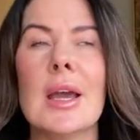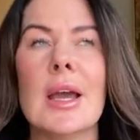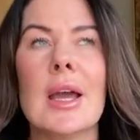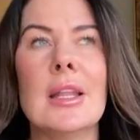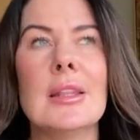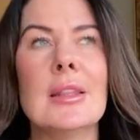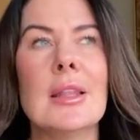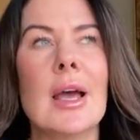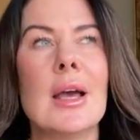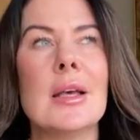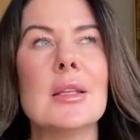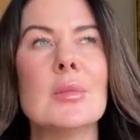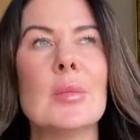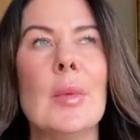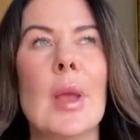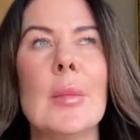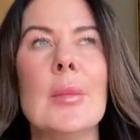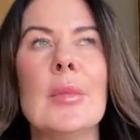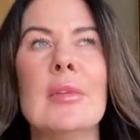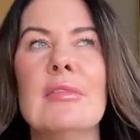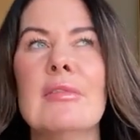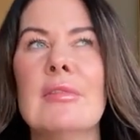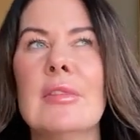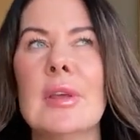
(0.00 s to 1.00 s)
And that has made
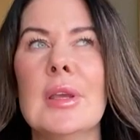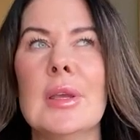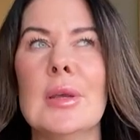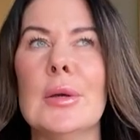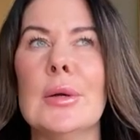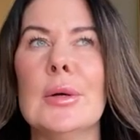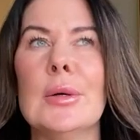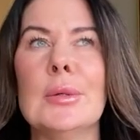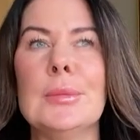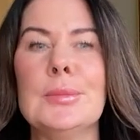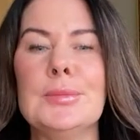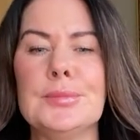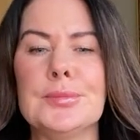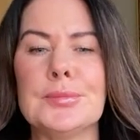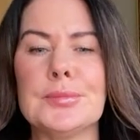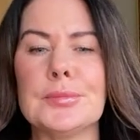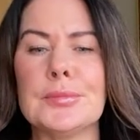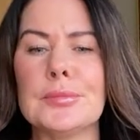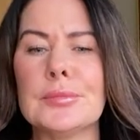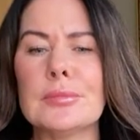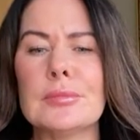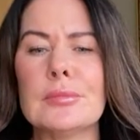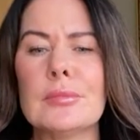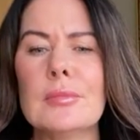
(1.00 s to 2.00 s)
me feel
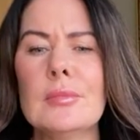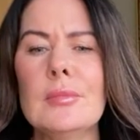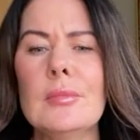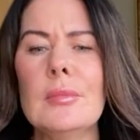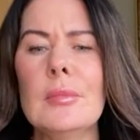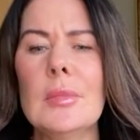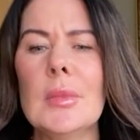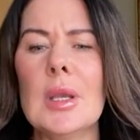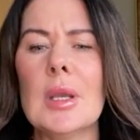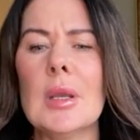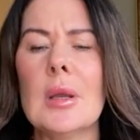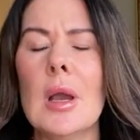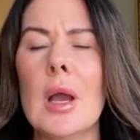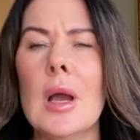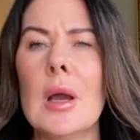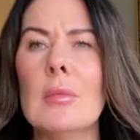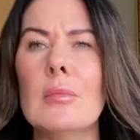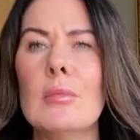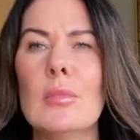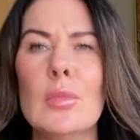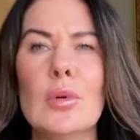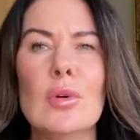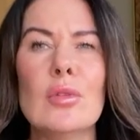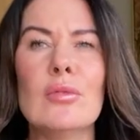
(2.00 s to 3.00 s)

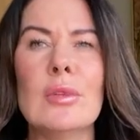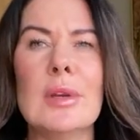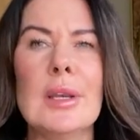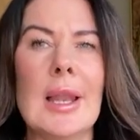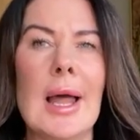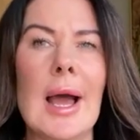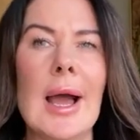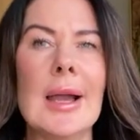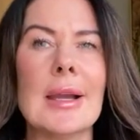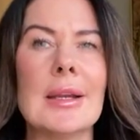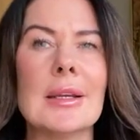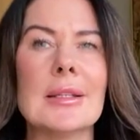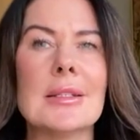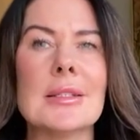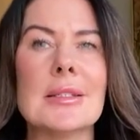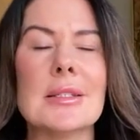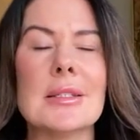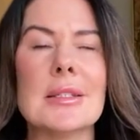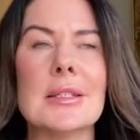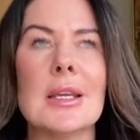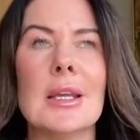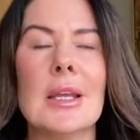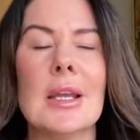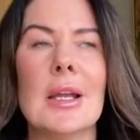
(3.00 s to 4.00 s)
more
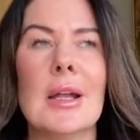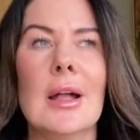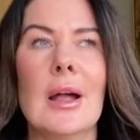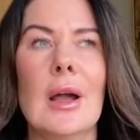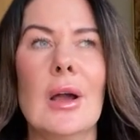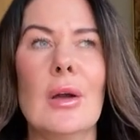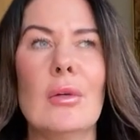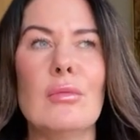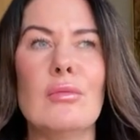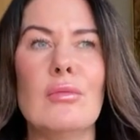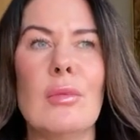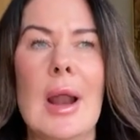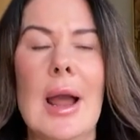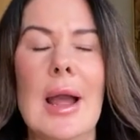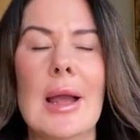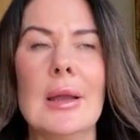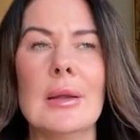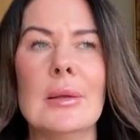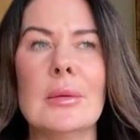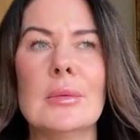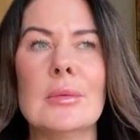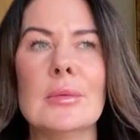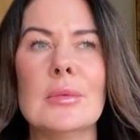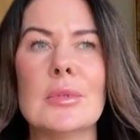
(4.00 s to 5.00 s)
relaxed
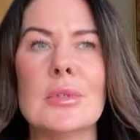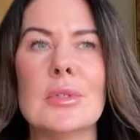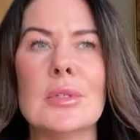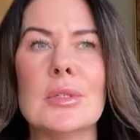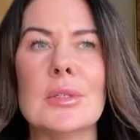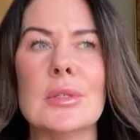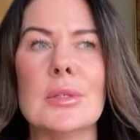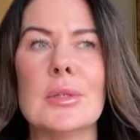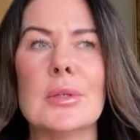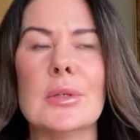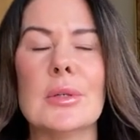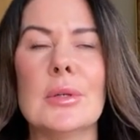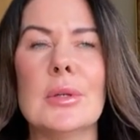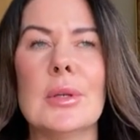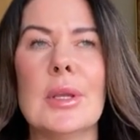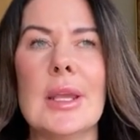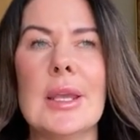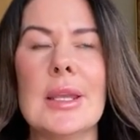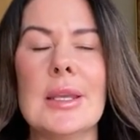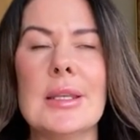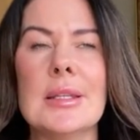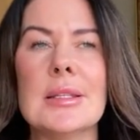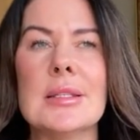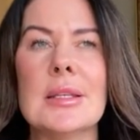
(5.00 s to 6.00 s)
around
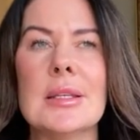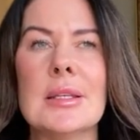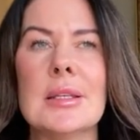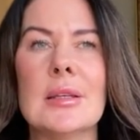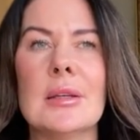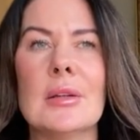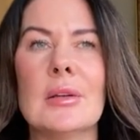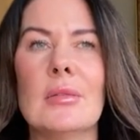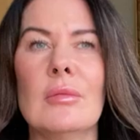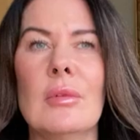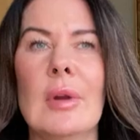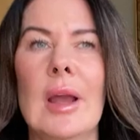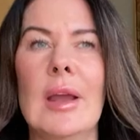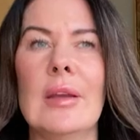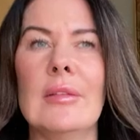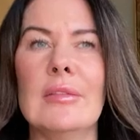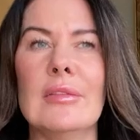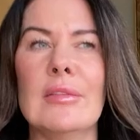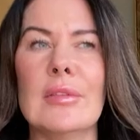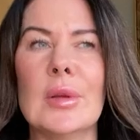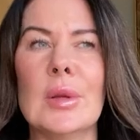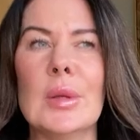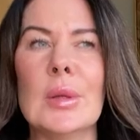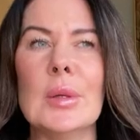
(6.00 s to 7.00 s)
eating and around
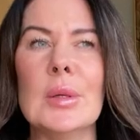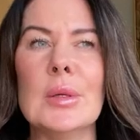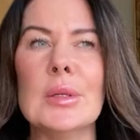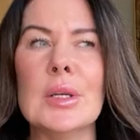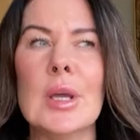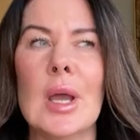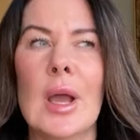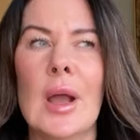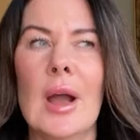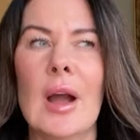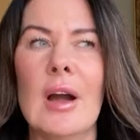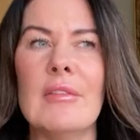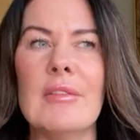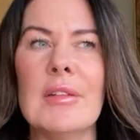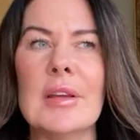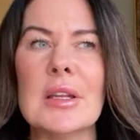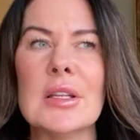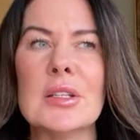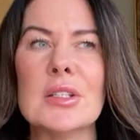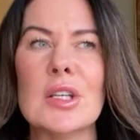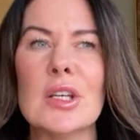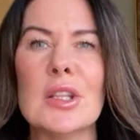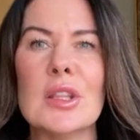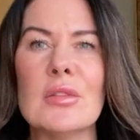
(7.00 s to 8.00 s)
food. I feel
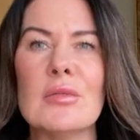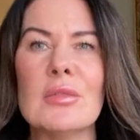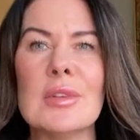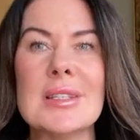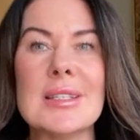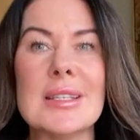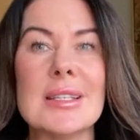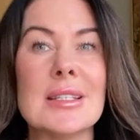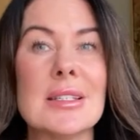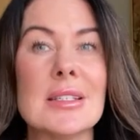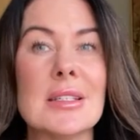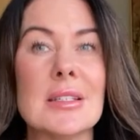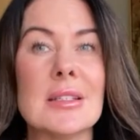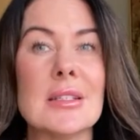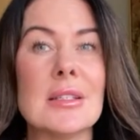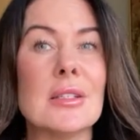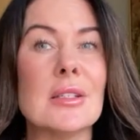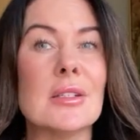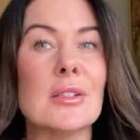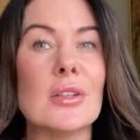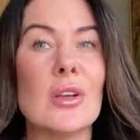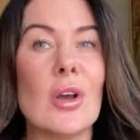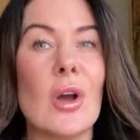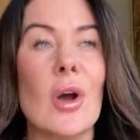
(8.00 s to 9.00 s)
as though the resistance
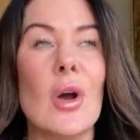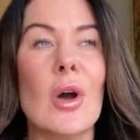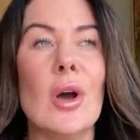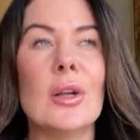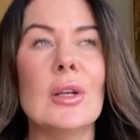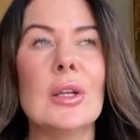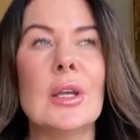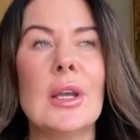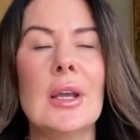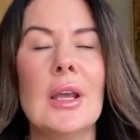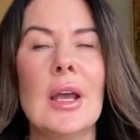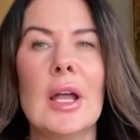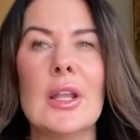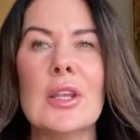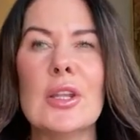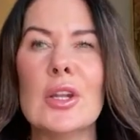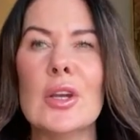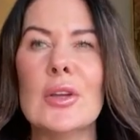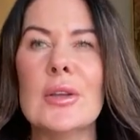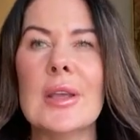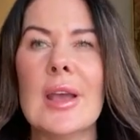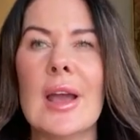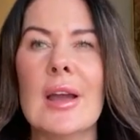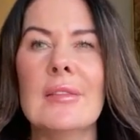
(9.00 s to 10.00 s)
has gone, and
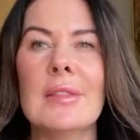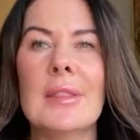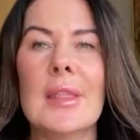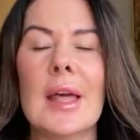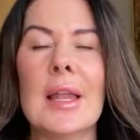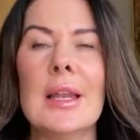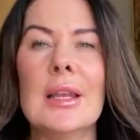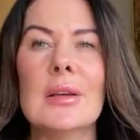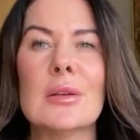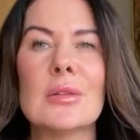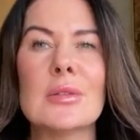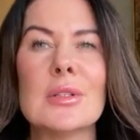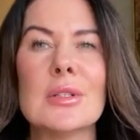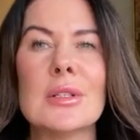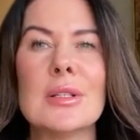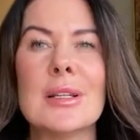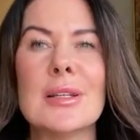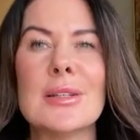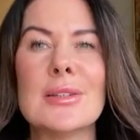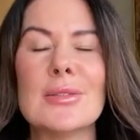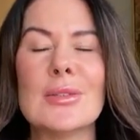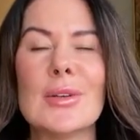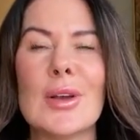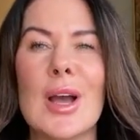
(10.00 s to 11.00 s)
you have that
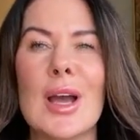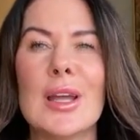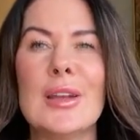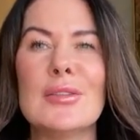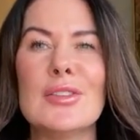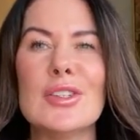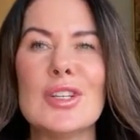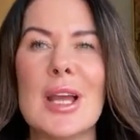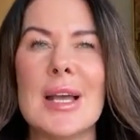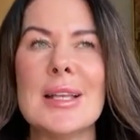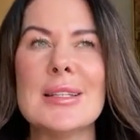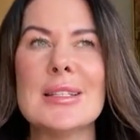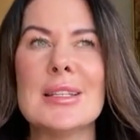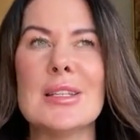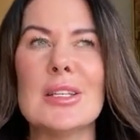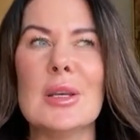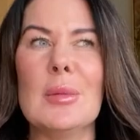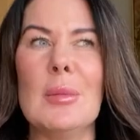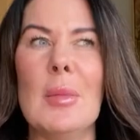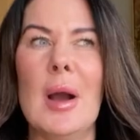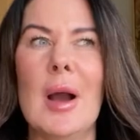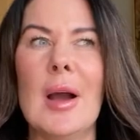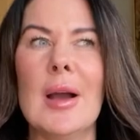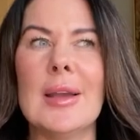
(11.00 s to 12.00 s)
little kind of chat in your
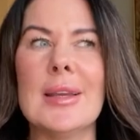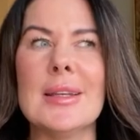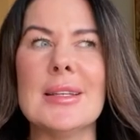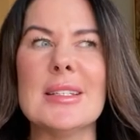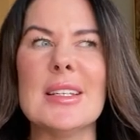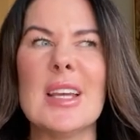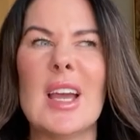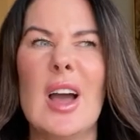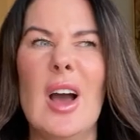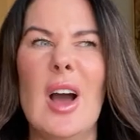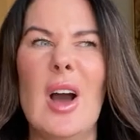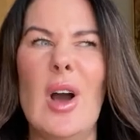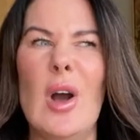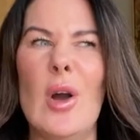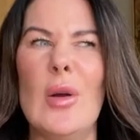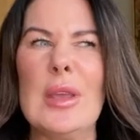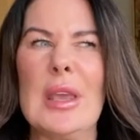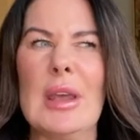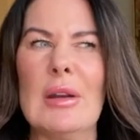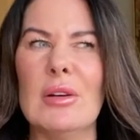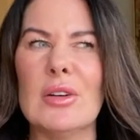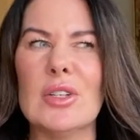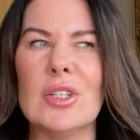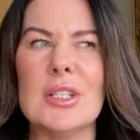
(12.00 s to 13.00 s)
mind. Oh
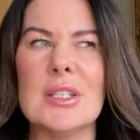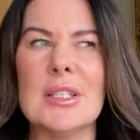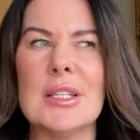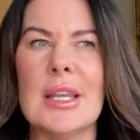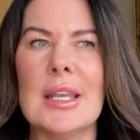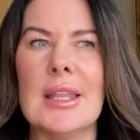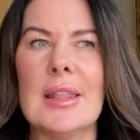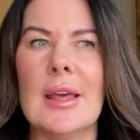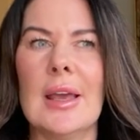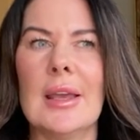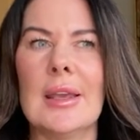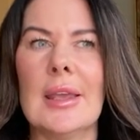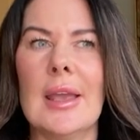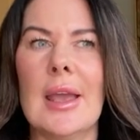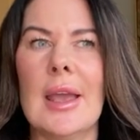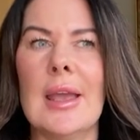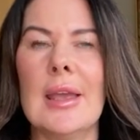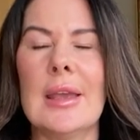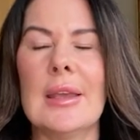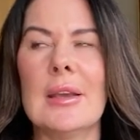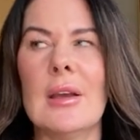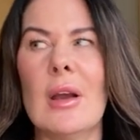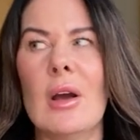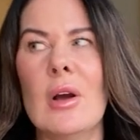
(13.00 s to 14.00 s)
yeah, I'll just eat that
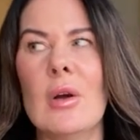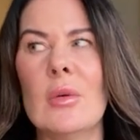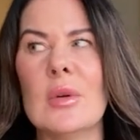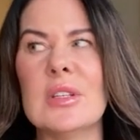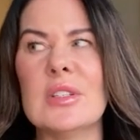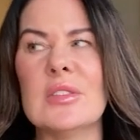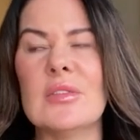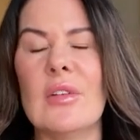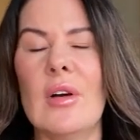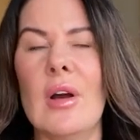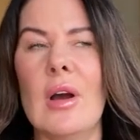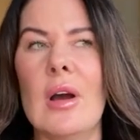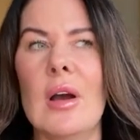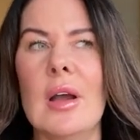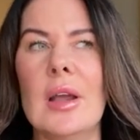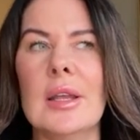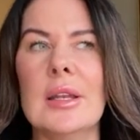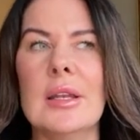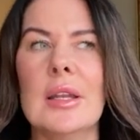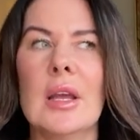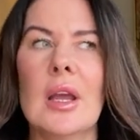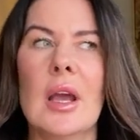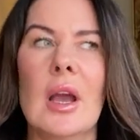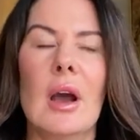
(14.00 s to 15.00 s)
cake. Oh, it's
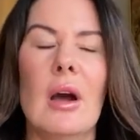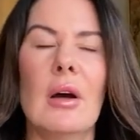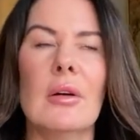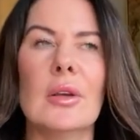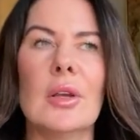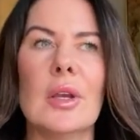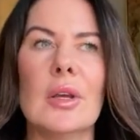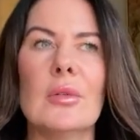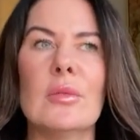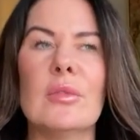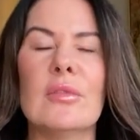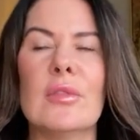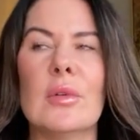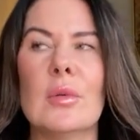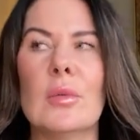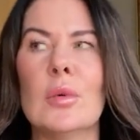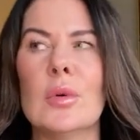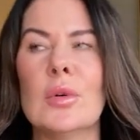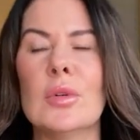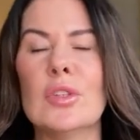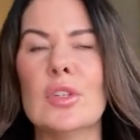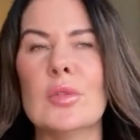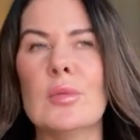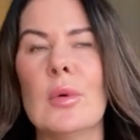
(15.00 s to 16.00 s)
fine. I'll go for a
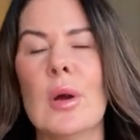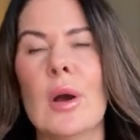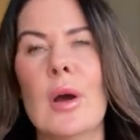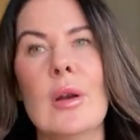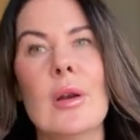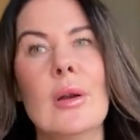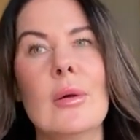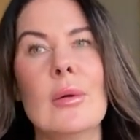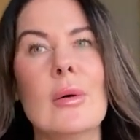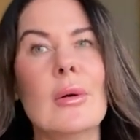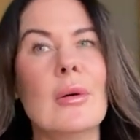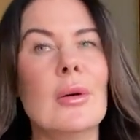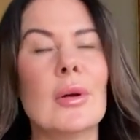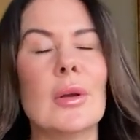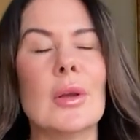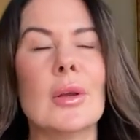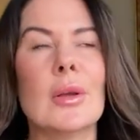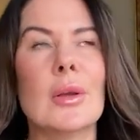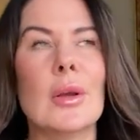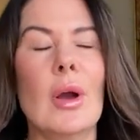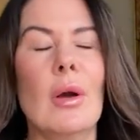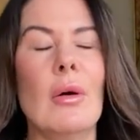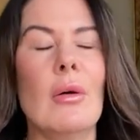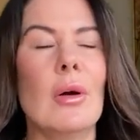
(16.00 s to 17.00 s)
walk tomorrow, or
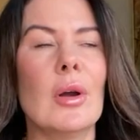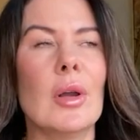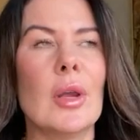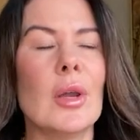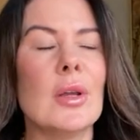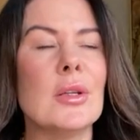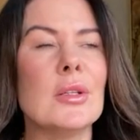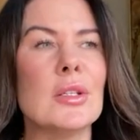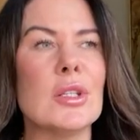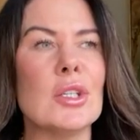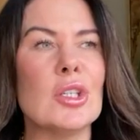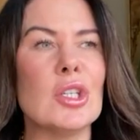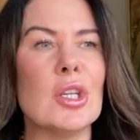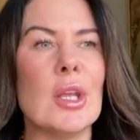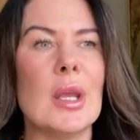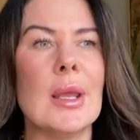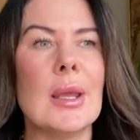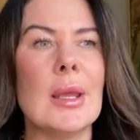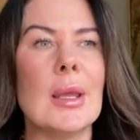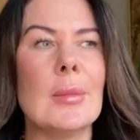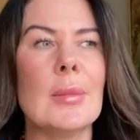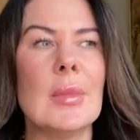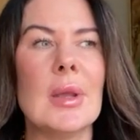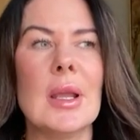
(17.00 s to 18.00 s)
I'll go to the
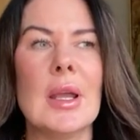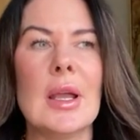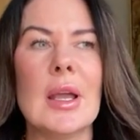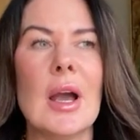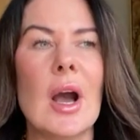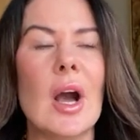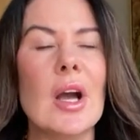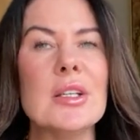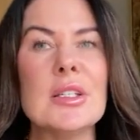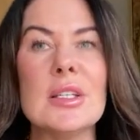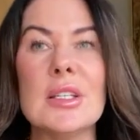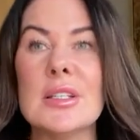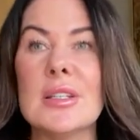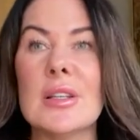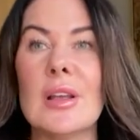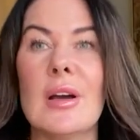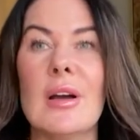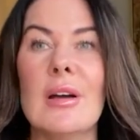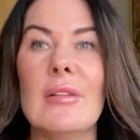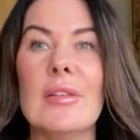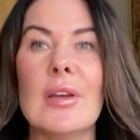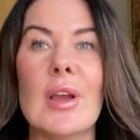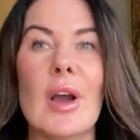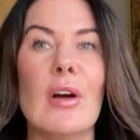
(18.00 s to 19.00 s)
gym. I
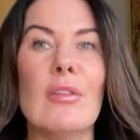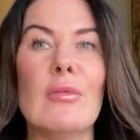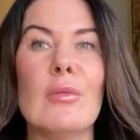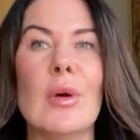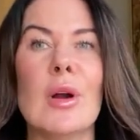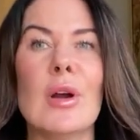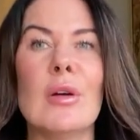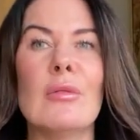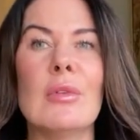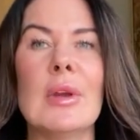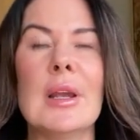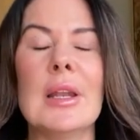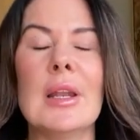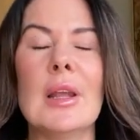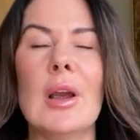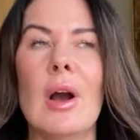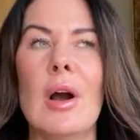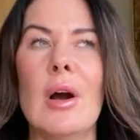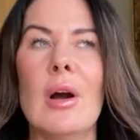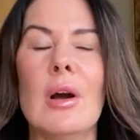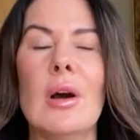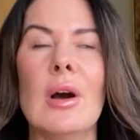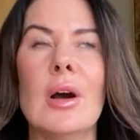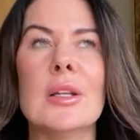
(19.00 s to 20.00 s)
deserve it. I've worked really
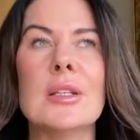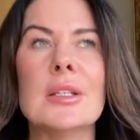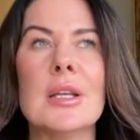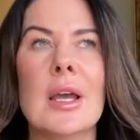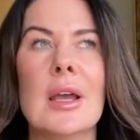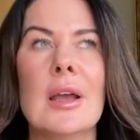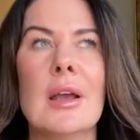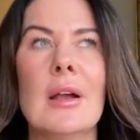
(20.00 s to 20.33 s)
hard.